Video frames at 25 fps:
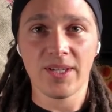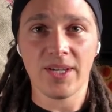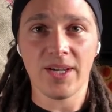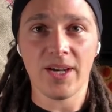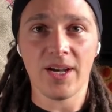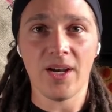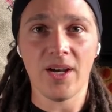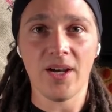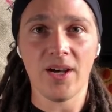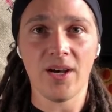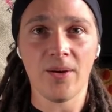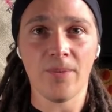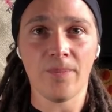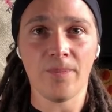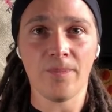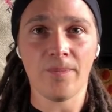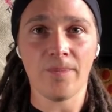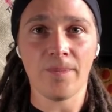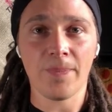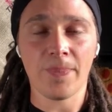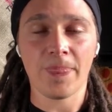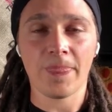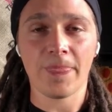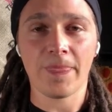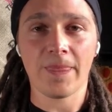
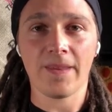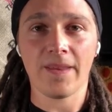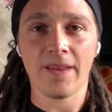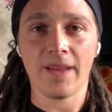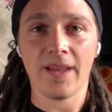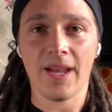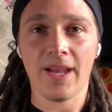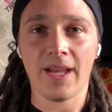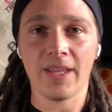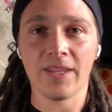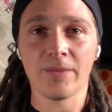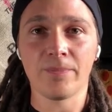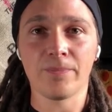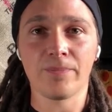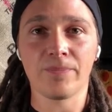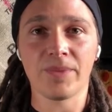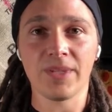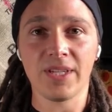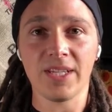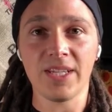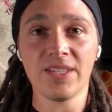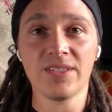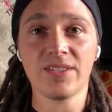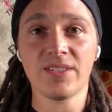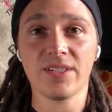And the
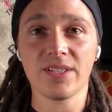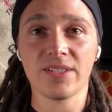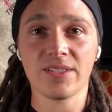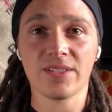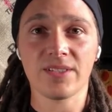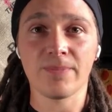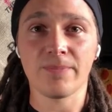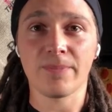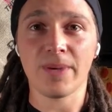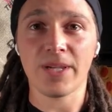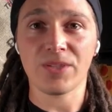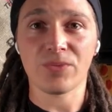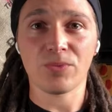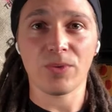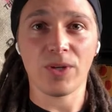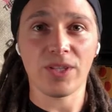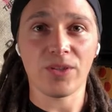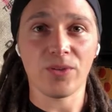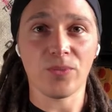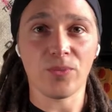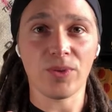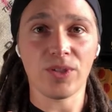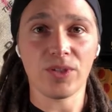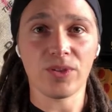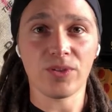easiest and best way
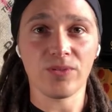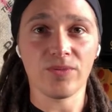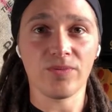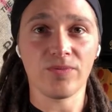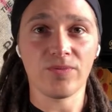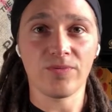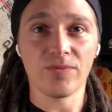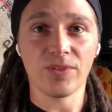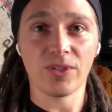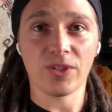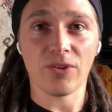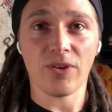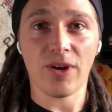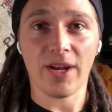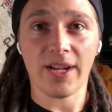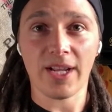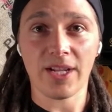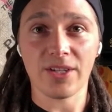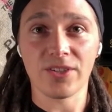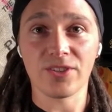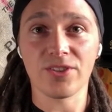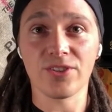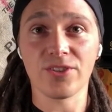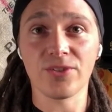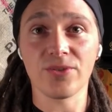that we could figure out how
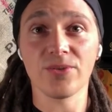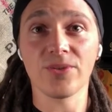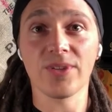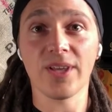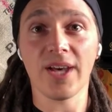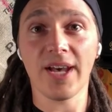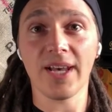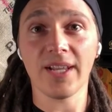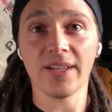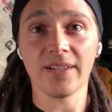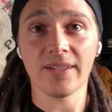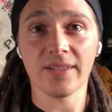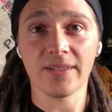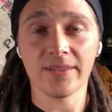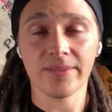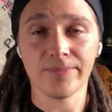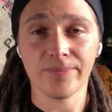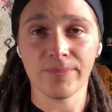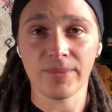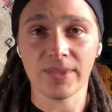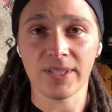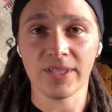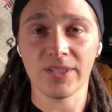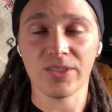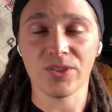to do that
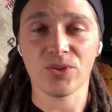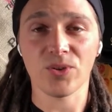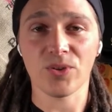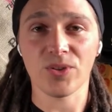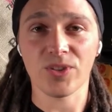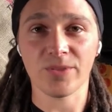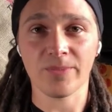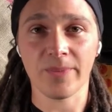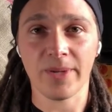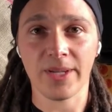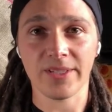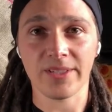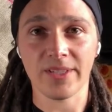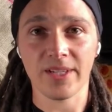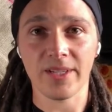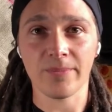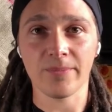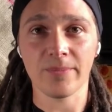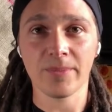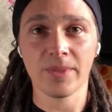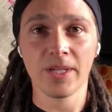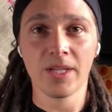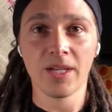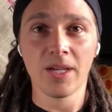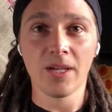in the shortest amount of
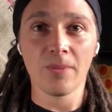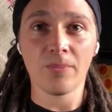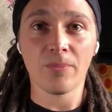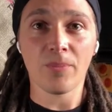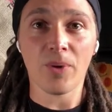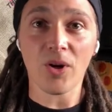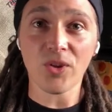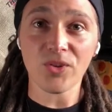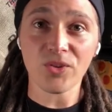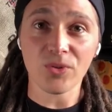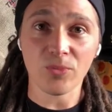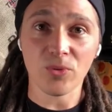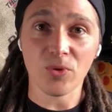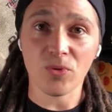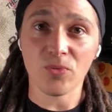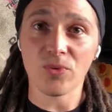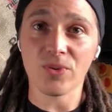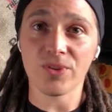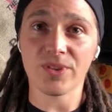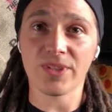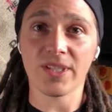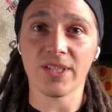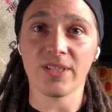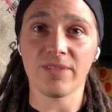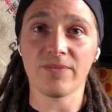time possible
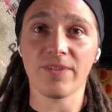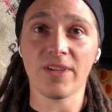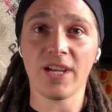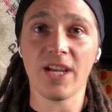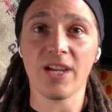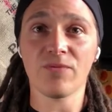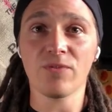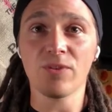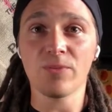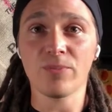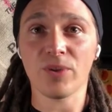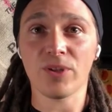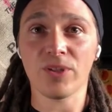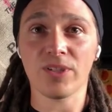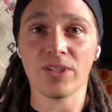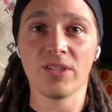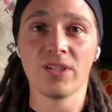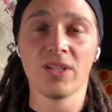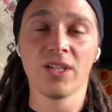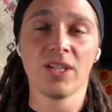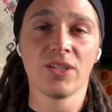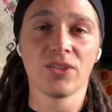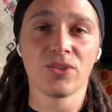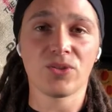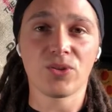was that if everybody
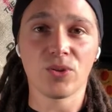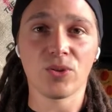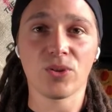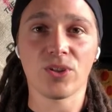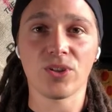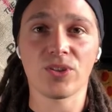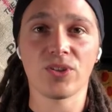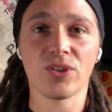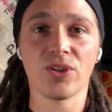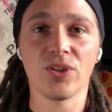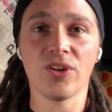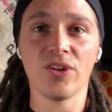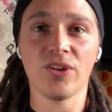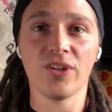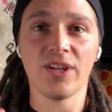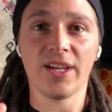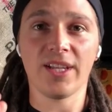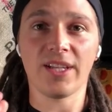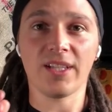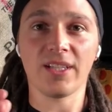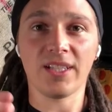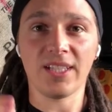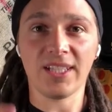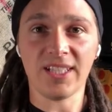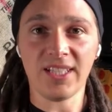took a turn
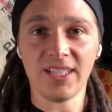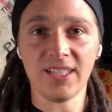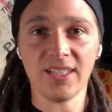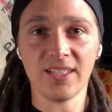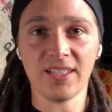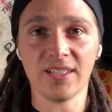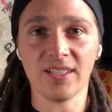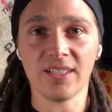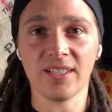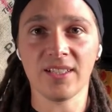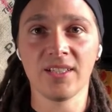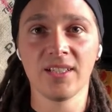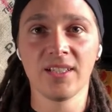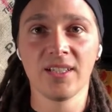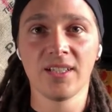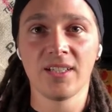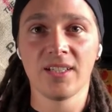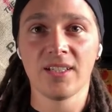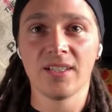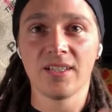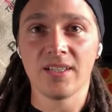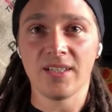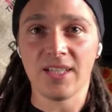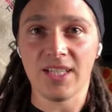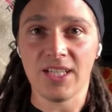at leading
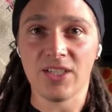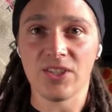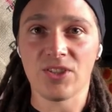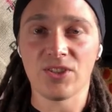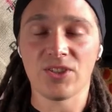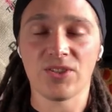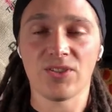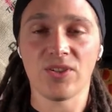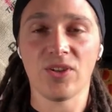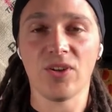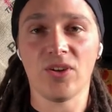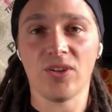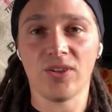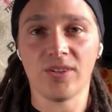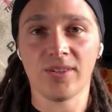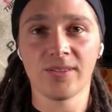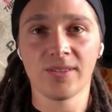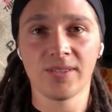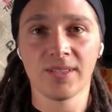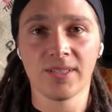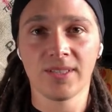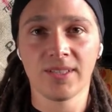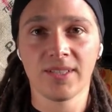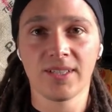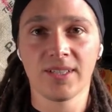each song
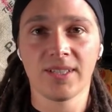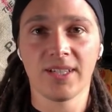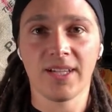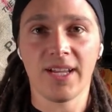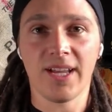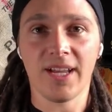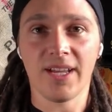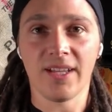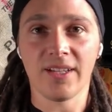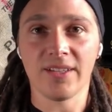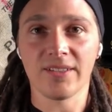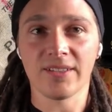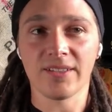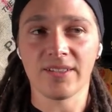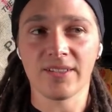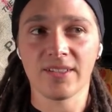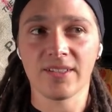and